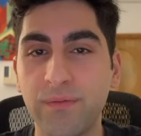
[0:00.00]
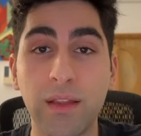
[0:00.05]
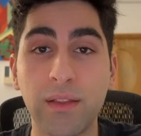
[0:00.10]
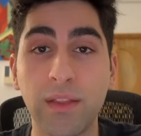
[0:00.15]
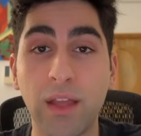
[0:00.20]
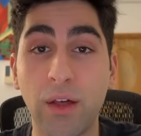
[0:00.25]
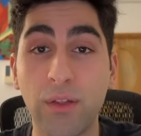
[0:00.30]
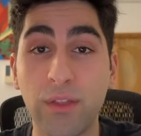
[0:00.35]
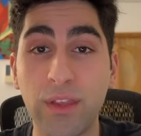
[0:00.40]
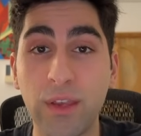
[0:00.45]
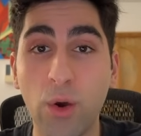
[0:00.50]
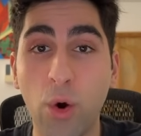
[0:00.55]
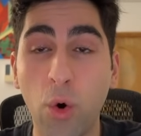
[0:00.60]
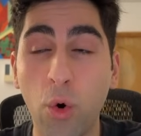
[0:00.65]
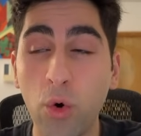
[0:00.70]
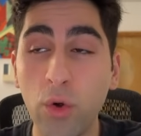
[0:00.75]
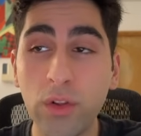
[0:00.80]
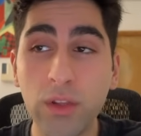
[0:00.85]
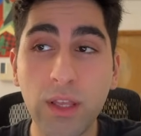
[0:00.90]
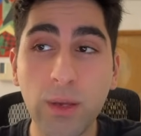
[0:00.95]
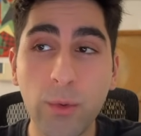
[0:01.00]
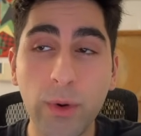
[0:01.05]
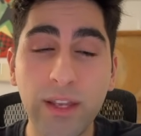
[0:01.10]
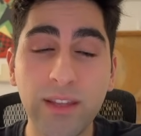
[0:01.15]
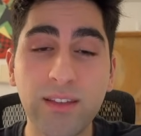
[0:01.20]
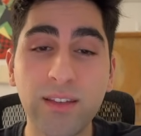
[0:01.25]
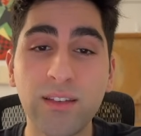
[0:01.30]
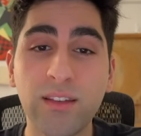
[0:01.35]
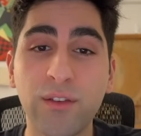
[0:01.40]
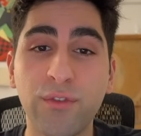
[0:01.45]
Now the only way
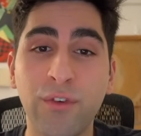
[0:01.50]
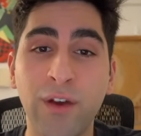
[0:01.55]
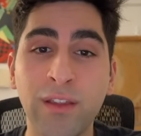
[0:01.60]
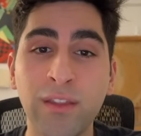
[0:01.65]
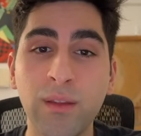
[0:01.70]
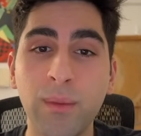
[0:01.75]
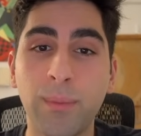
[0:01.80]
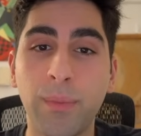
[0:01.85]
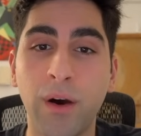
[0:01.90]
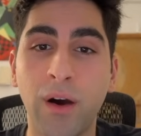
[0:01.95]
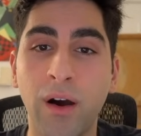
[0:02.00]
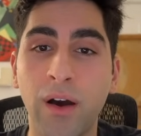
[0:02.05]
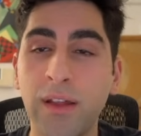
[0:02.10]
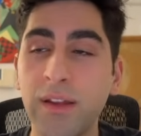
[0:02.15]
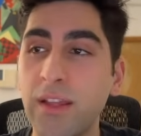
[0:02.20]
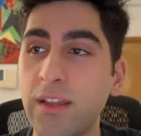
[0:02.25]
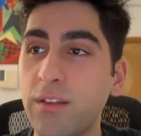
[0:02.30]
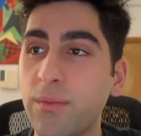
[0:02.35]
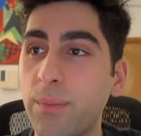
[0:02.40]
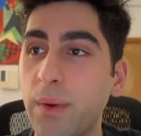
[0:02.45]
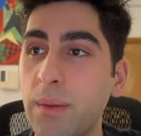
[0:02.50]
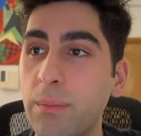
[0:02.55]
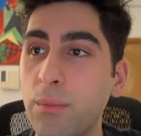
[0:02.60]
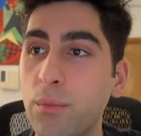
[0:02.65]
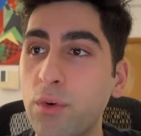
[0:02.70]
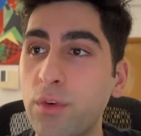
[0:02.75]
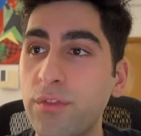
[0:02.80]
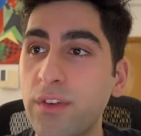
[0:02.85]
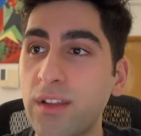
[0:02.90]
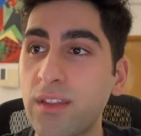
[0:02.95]
to defend the pawn is by
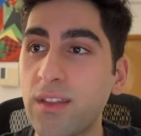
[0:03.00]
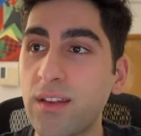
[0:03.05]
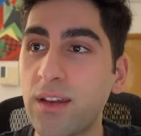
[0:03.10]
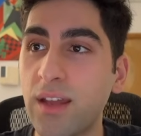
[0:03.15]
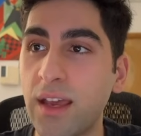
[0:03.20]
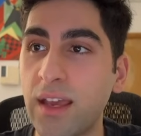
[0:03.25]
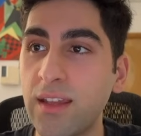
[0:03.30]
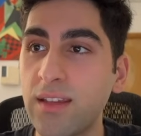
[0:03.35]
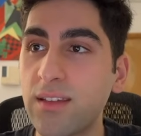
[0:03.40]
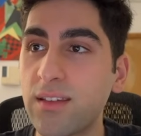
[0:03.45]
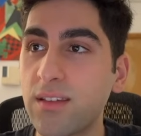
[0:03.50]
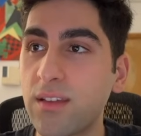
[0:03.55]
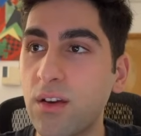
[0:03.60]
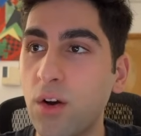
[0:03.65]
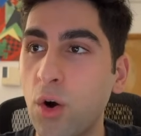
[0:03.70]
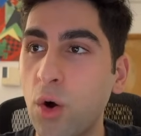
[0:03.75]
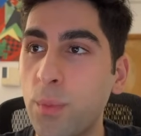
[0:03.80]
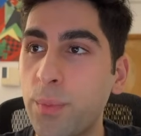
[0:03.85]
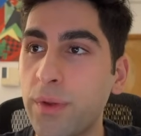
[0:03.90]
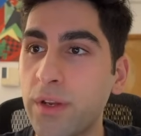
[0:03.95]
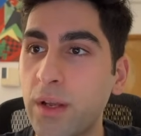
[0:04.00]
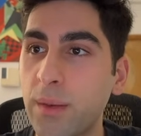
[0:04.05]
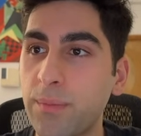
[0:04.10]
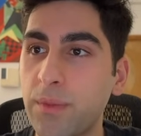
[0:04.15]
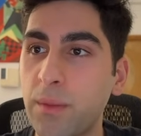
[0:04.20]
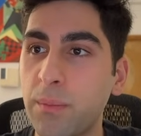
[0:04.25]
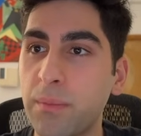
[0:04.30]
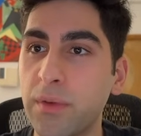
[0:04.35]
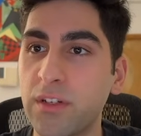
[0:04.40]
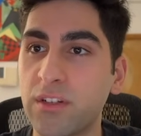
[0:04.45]
moving the knight to open up
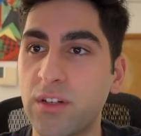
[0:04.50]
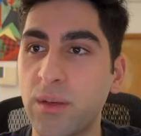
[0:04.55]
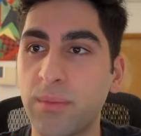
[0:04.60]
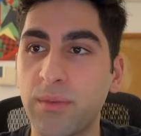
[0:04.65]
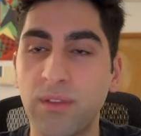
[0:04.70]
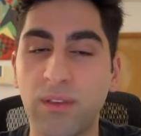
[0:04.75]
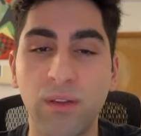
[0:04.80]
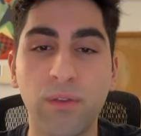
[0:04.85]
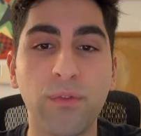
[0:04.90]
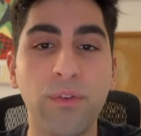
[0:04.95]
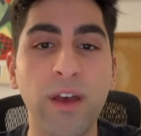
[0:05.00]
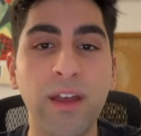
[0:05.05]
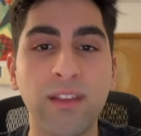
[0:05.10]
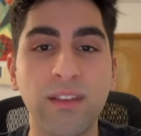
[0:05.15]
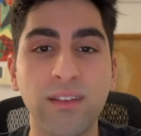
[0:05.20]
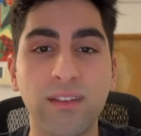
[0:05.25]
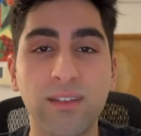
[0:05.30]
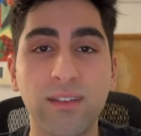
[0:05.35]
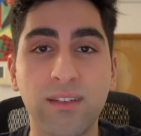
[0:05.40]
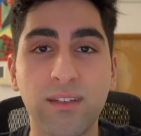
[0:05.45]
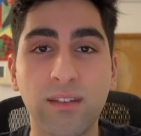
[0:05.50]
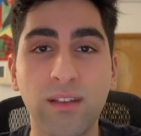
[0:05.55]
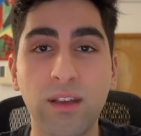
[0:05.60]
the bishop's defense.